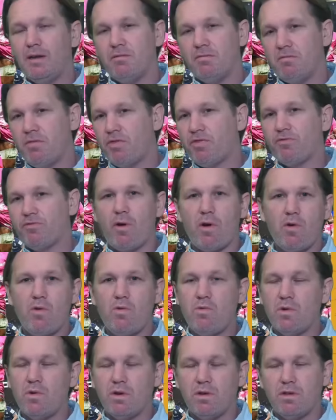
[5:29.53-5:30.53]

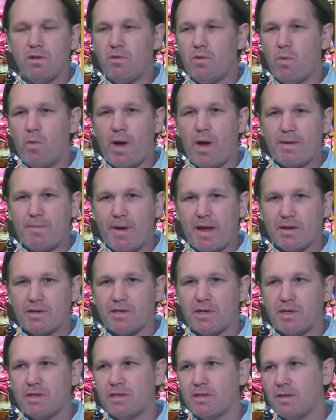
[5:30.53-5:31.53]
throw your away
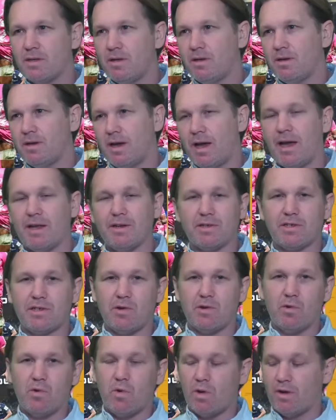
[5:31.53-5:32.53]
matches and
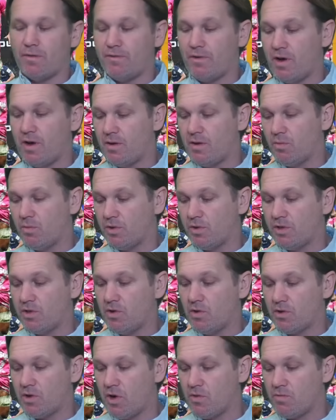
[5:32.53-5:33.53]
still qualify with the
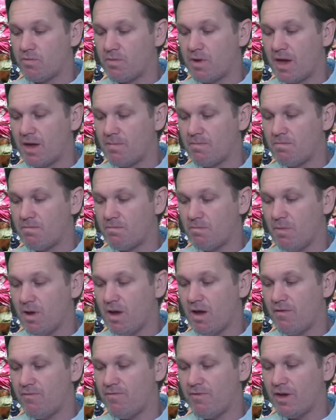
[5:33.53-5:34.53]
odd home game
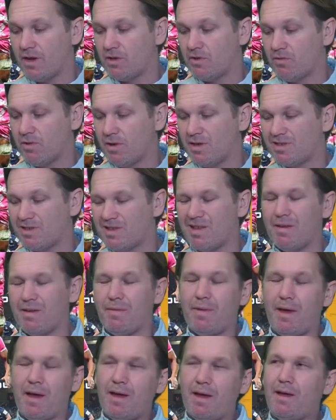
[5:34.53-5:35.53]
victory.
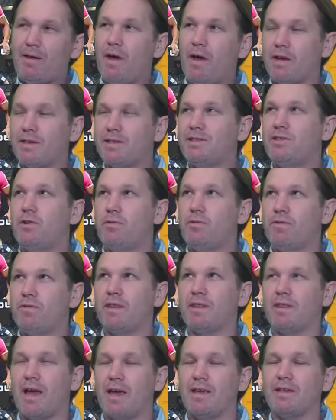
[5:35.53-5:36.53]
So I do
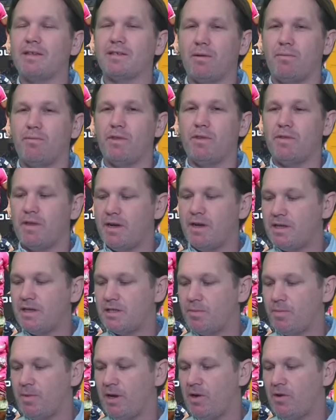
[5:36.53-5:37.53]
think that is something that needs
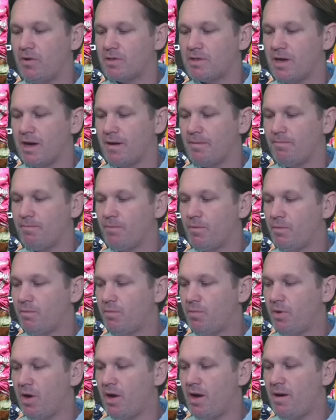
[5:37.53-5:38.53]
to be looked at.
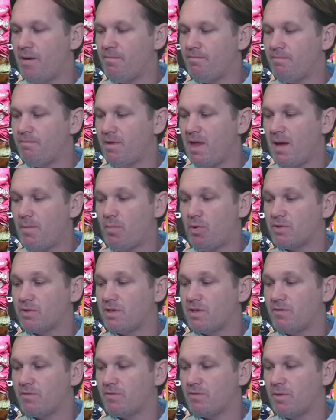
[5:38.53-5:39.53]
But yeah,
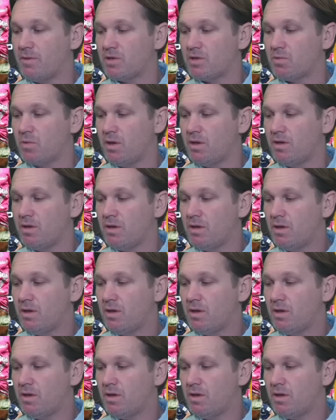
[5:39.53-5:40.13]
positives from this one.